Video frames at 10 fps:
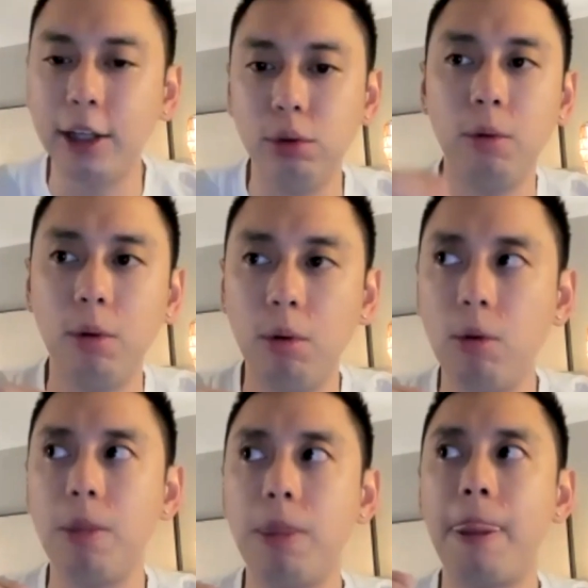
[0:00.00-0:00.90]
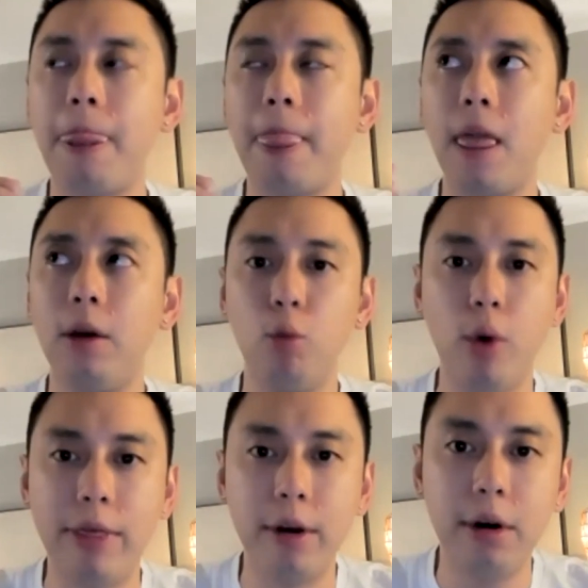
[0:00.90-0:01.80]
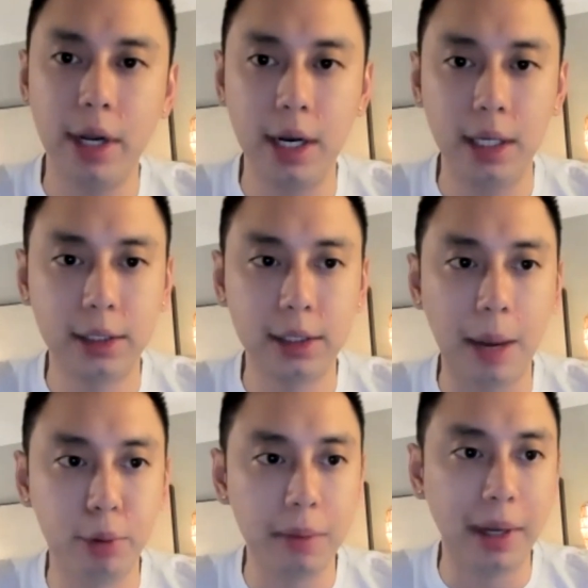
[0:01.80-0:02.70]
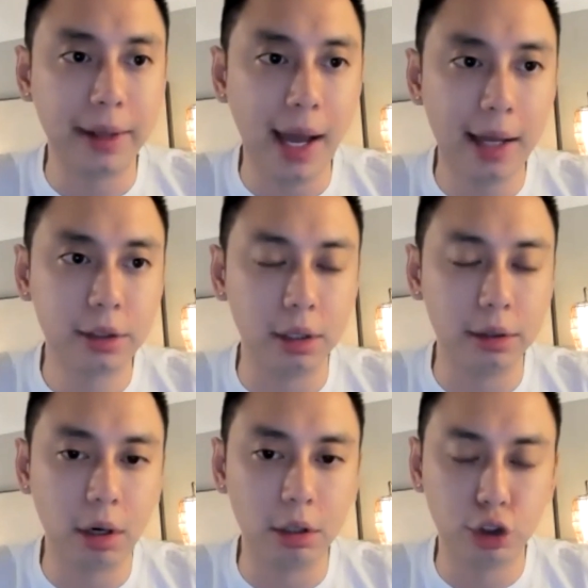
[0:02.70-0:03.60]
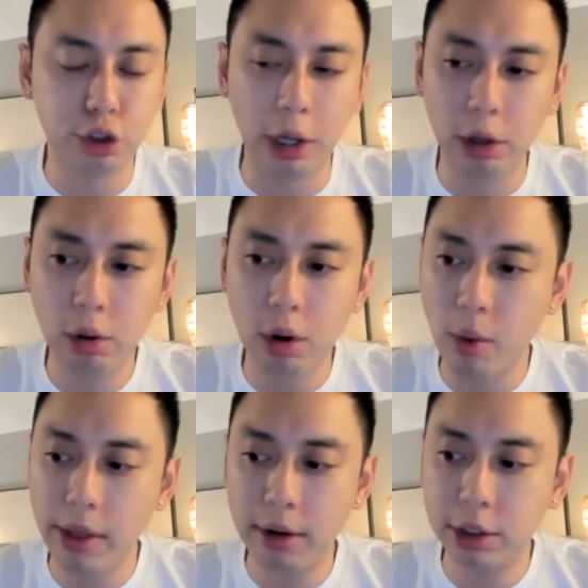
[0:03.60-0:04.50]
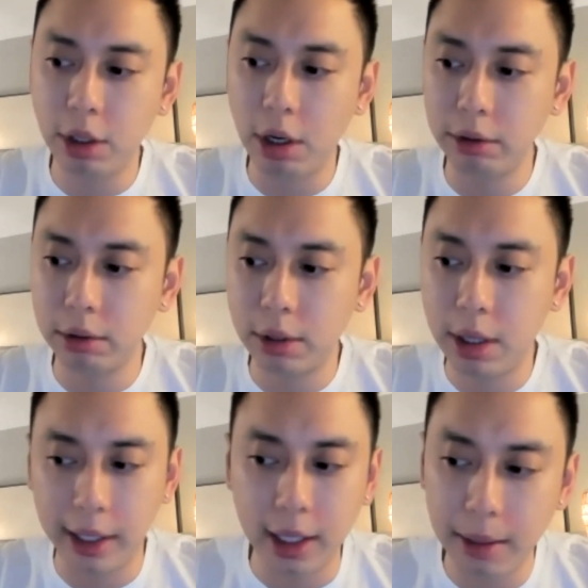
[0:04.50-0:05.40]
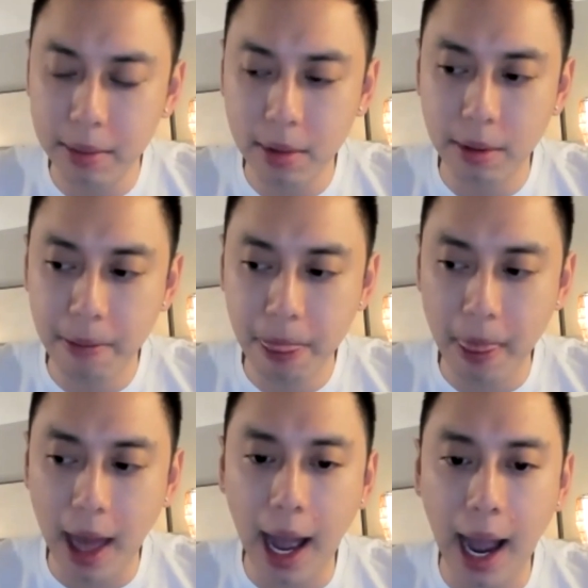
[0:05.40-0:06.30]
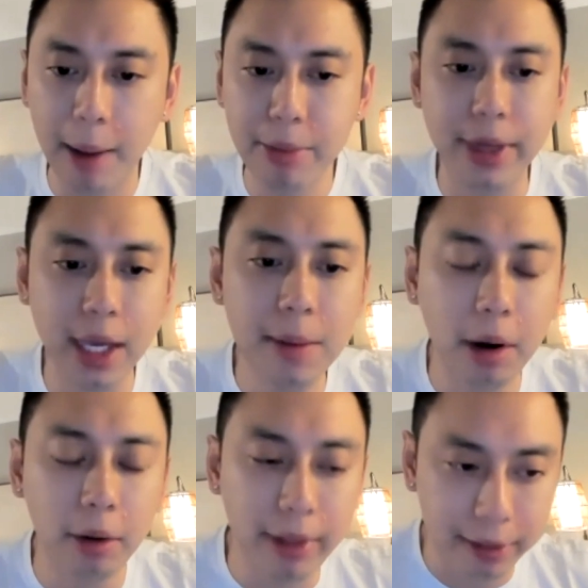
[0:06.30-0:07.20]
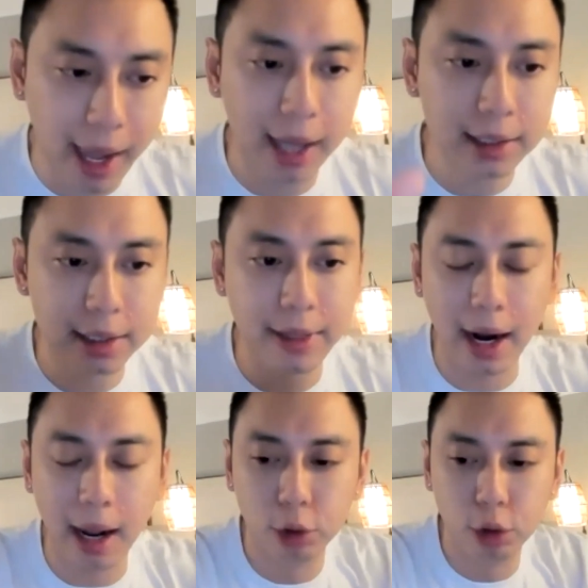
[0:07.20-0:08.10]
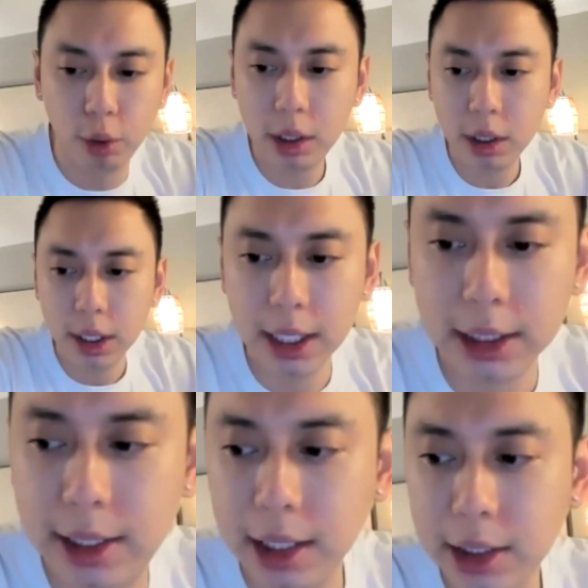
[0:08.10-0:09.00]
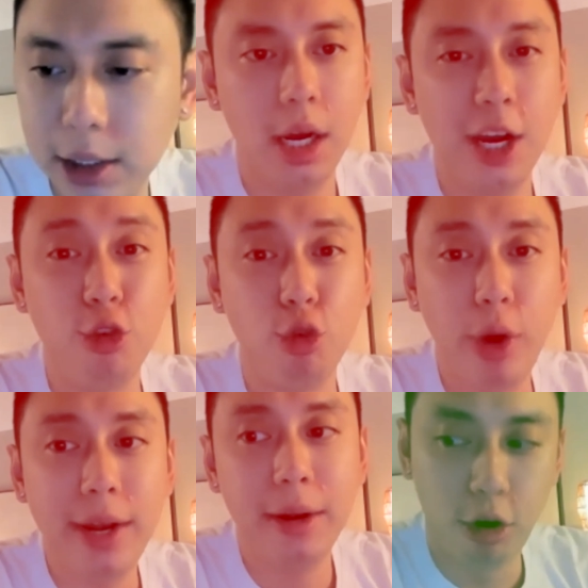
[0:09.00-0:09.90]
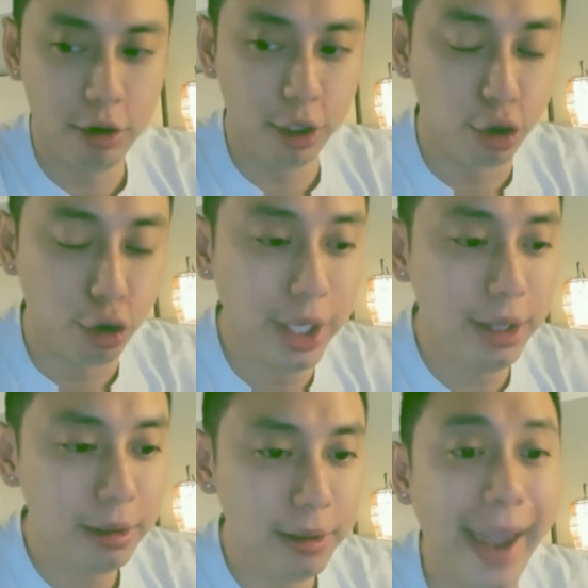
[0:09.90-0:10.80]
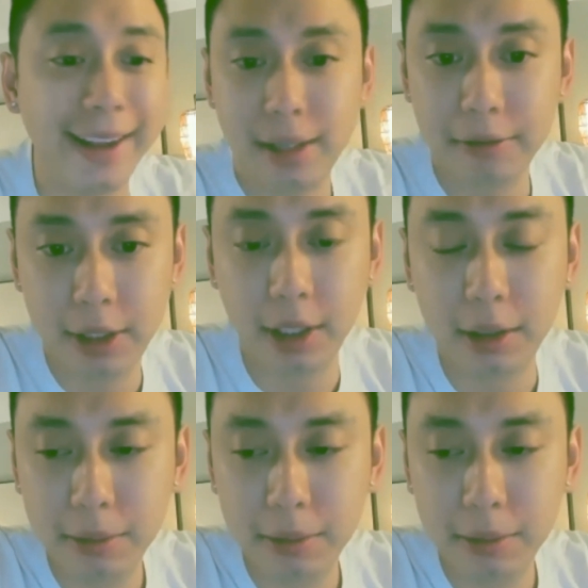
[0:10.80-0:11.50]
Out of everything that I do, whether it is I'm putting my task on Trello or whether it's on ClickUp, I'm thinking about the task that I'm doing. Is this a red or a green activity?